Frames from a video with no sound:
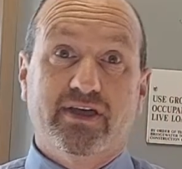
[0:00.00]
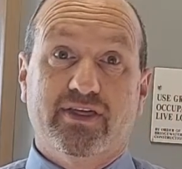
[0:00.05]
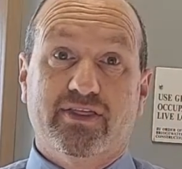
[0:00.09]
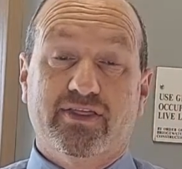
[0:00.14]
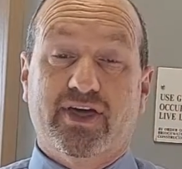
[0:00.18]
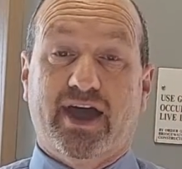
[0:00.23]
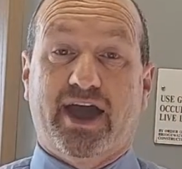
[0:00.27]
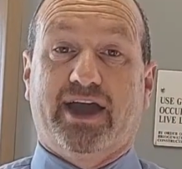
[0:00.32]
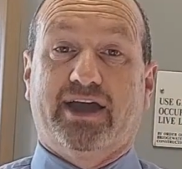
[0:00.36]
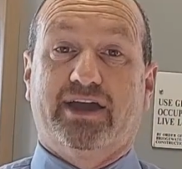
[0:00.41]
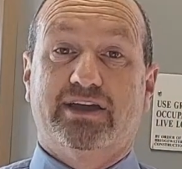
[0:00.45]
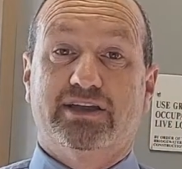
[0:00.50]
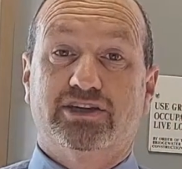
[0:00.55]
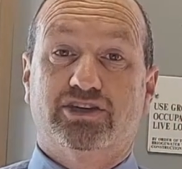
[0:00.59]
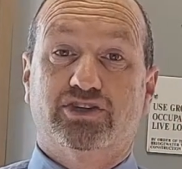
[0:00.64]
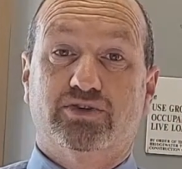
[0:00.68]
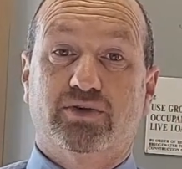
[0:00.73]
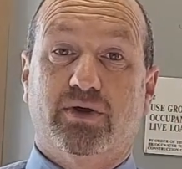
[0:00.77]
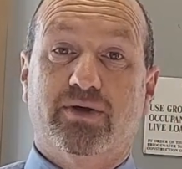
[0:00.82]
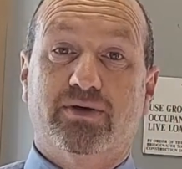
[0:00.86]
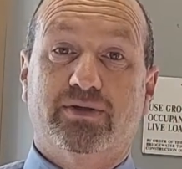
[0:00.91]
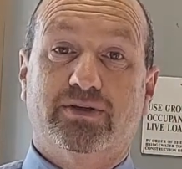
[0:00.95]
that
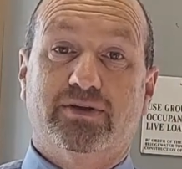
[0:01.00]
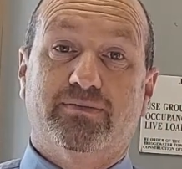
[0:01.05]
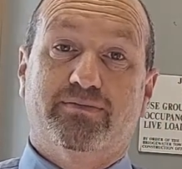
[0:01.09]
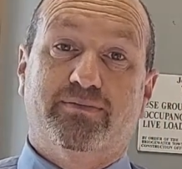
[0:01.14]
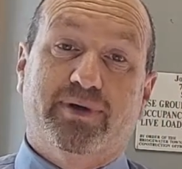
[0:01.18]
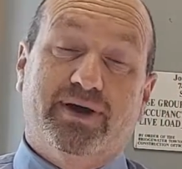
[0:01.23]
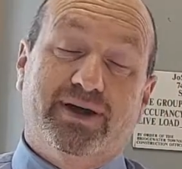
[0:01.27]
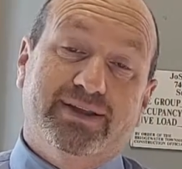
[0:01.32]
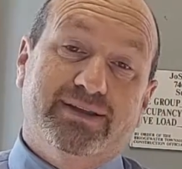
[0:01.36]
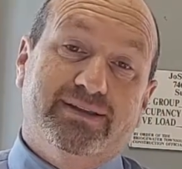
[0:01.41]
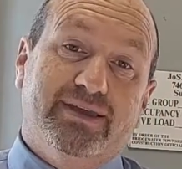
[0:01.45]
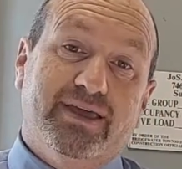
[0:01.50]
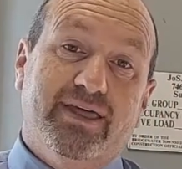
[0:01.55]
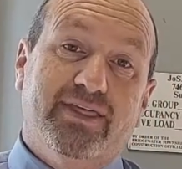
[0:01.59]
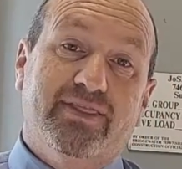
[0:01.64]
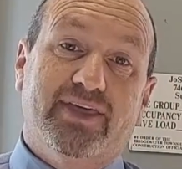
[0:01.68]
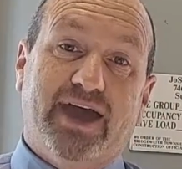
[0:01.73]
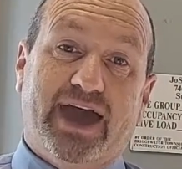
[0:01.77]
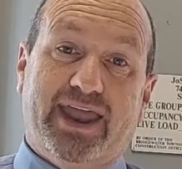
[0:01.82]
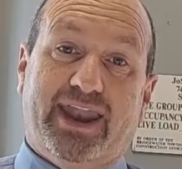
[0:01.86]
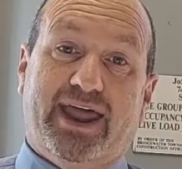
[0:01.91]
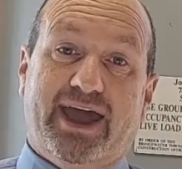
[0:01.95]
controller. But
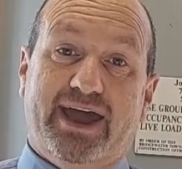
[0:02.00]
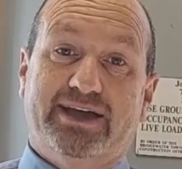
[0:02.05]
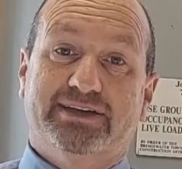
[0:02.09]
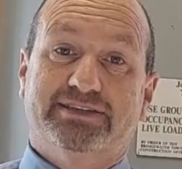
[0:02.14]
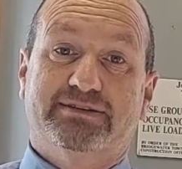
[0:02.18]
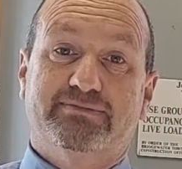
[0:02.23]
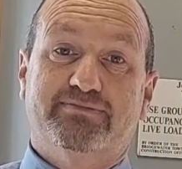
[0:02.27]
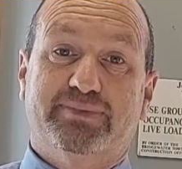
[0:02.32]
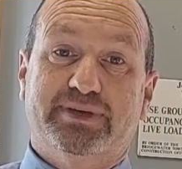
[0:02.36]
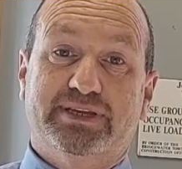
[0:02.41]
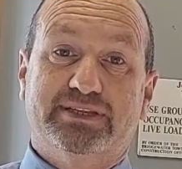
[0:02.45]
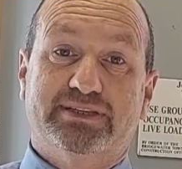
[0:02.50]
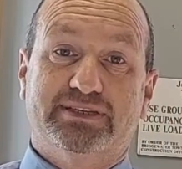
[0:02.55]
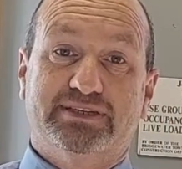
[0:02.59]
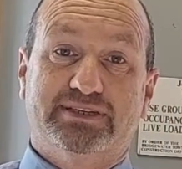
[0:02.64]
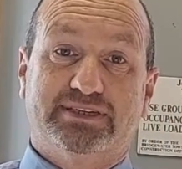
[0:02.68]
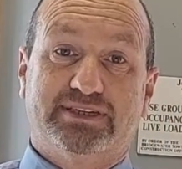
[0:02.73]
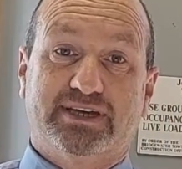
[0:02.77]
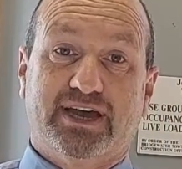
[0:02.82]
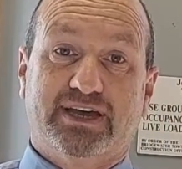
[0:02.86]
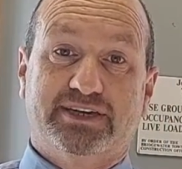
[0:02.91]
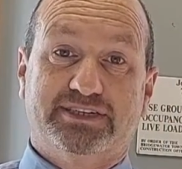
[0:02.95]
that hasn't been
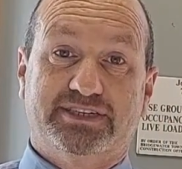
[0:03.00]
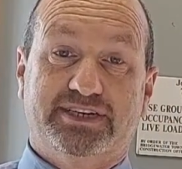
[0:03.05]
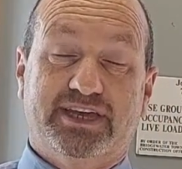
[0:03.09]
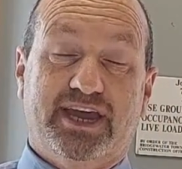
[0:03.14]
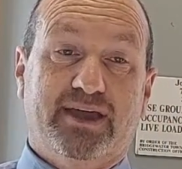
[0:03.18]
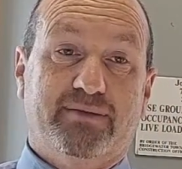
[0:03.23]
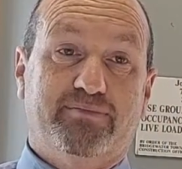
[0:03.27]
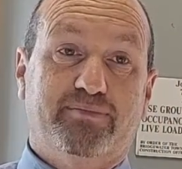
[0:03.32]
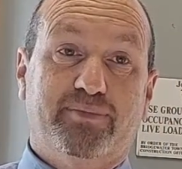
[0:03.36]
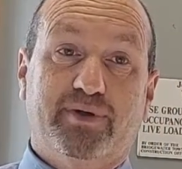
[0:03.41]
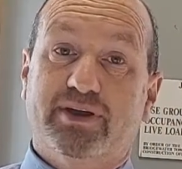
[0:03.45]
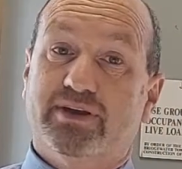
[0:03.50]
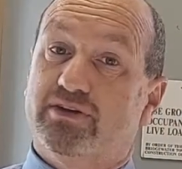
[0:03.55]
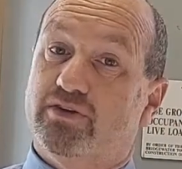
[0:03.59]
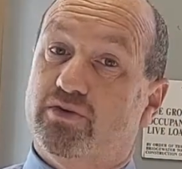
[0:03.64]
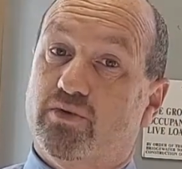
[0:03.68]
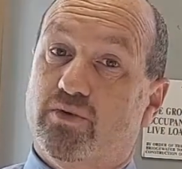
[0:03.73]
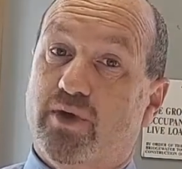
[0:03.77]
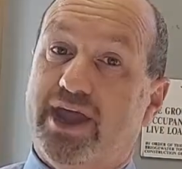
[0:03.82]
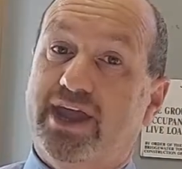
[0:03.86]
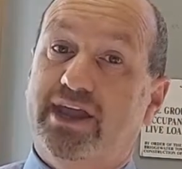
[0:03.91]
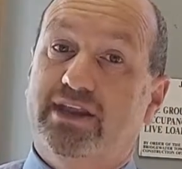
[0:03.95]
discussed yet. But
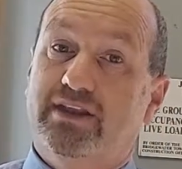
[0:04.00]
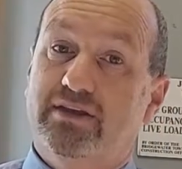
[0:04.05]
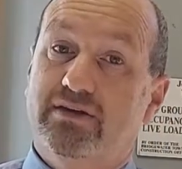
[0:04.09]
great